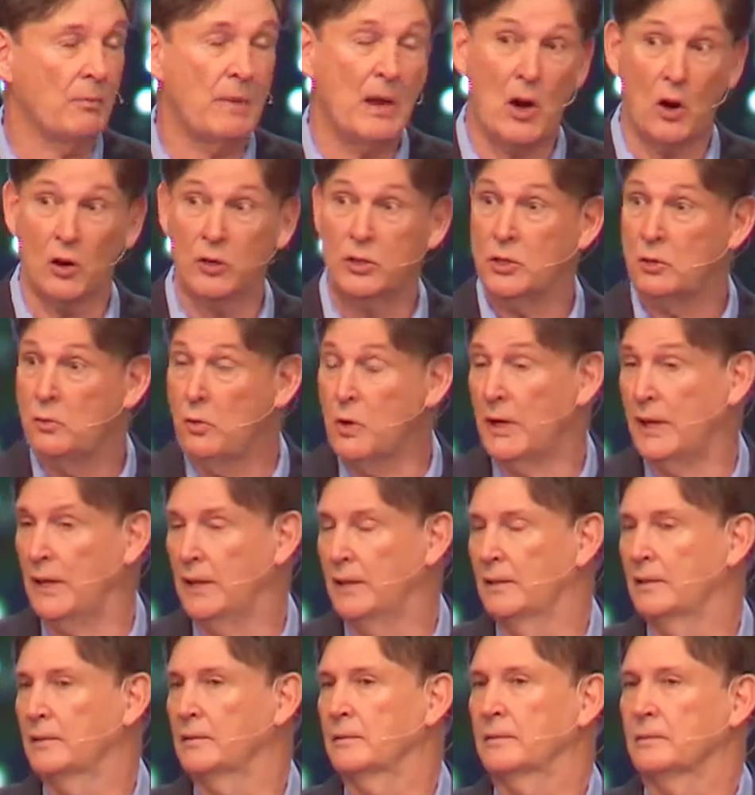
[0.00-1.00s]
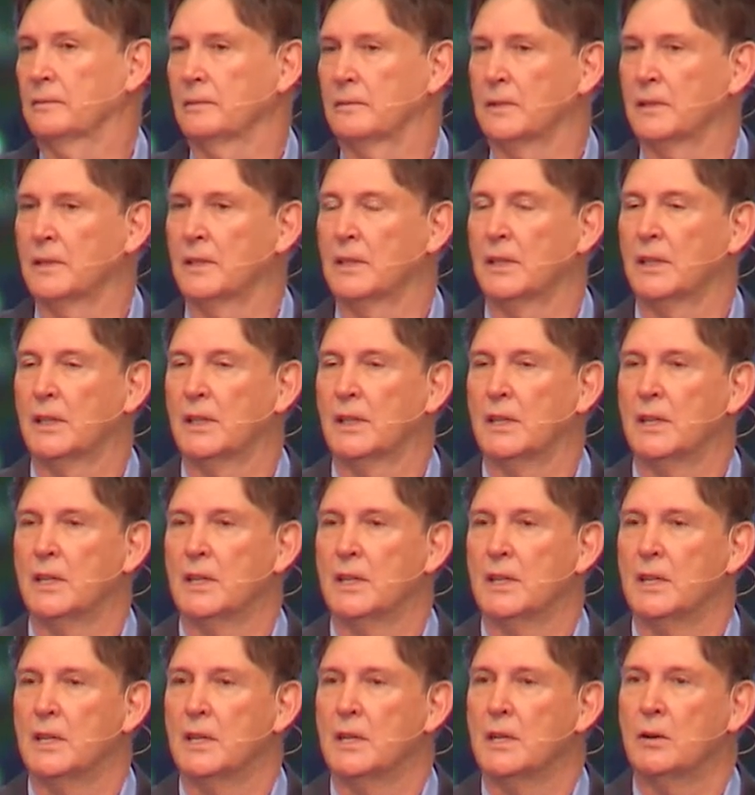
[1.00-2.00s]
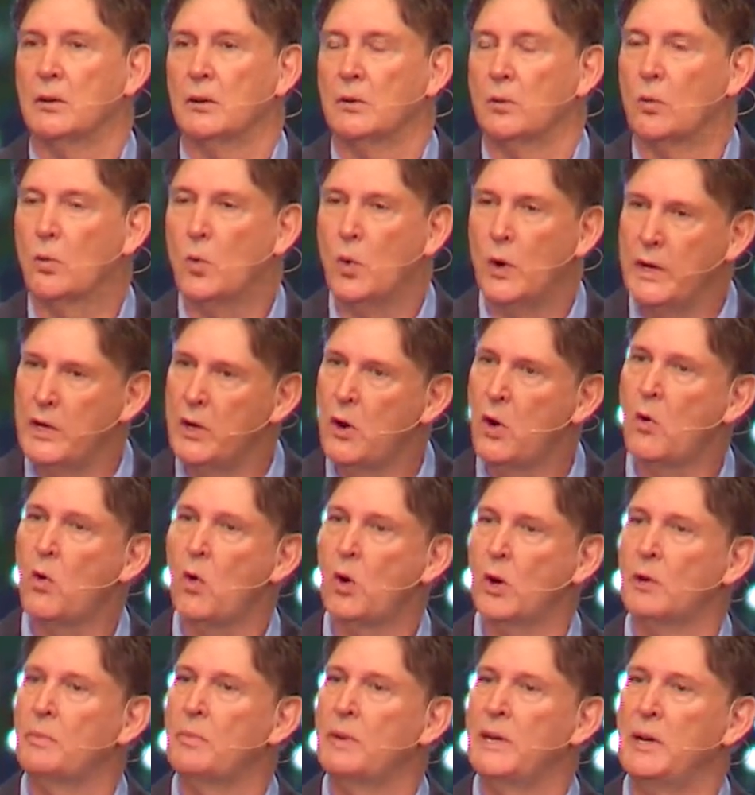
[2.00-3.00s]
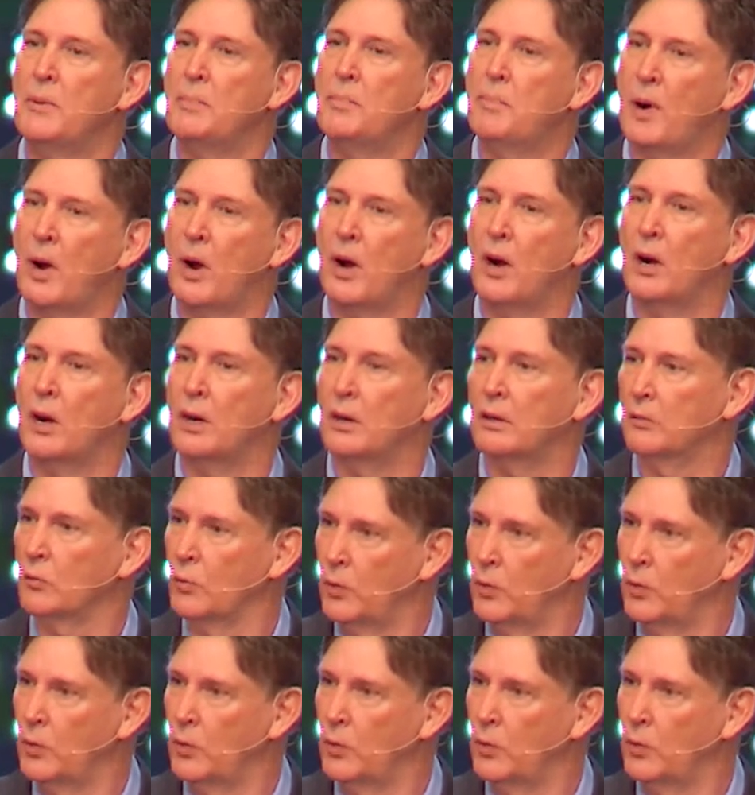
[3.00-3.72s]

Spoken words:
Or do we? We don't want to be a part,